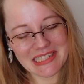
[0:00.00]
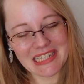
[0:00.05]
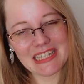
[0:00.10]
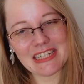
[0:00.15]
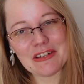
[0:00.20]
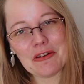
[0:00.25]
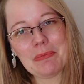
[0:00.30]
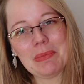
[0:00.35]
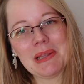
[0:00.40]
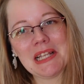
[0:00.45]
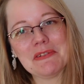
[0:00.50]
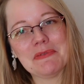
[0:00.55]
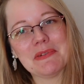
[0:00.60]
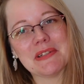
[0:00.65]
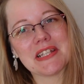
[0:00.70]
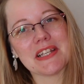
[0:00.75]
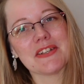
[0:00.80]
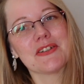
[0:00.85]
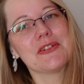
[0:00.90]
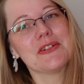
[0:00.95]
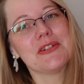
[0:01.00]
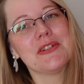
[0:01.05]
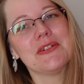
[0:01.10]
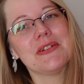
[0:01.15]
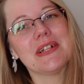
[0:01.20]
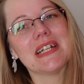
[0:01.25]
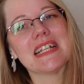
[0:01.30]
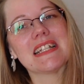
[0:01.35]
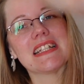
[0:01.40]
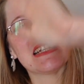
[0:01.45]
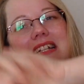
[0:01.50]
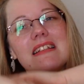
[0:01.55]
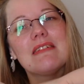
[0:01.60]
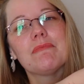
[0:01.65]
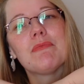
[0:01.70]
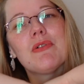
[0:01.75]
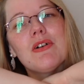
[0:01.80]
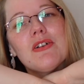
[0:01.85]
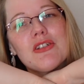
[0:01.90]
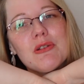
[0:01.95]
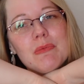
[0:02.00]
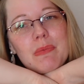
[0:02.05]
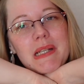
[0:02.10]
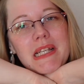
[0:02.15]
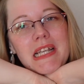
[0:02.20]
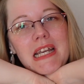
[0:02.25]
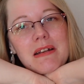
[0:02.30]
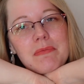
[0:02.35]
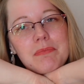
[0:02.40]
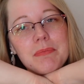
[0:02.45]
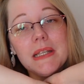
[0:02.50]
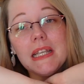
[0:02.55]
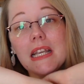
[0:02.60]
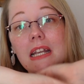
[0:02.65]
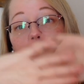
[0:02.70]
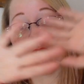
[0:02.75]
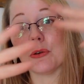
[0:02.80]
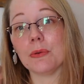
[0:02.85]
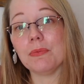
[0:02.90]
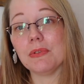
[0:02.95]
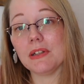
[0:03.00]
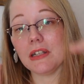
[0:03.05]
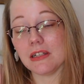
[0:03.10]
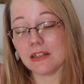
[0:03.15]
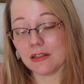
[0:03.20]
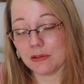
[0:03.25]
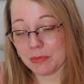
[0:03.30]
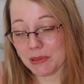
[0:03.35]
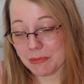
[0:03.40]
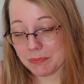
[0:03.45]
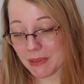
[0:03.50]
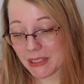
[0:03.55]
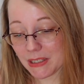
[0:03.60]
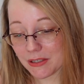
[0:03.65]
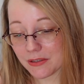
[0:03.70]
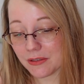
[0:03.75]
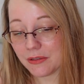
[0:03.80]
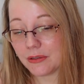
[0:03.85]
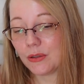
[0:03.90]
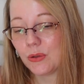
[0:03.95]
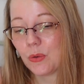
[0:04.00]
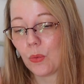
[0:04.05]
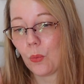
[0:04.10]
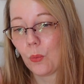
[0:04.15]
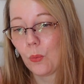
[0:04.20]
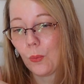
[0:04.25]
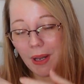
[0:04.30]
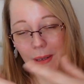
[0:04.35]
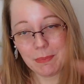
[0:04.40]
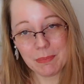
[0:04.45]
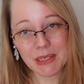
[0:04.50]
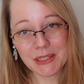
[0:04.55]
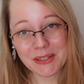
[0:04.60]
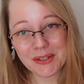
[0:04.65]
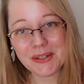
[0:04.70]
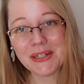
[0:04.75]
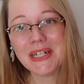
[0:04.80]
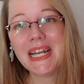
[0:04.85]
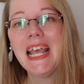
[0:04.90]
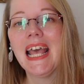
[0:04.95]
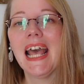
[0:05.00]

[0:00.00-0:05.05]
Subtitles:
I hope life is as good to you as it possibly can be, and hopefully a little bit better, way better.